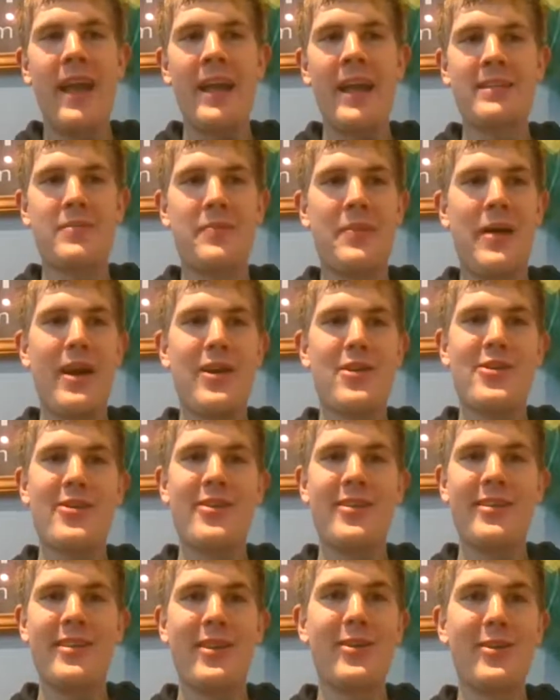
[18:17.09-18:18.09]
It's a
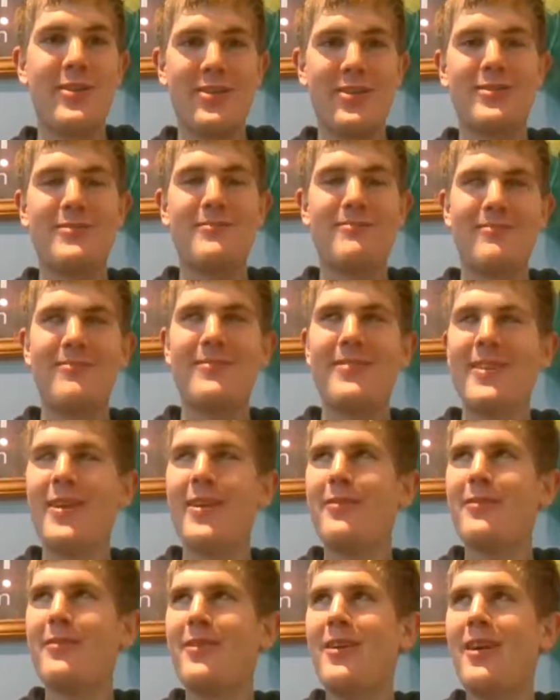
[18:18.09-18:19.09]
passion, and
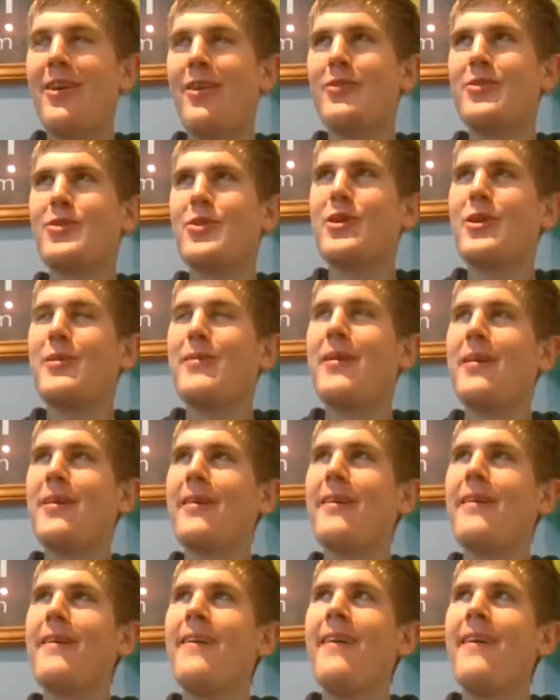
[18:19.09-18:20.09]
I love talking about it.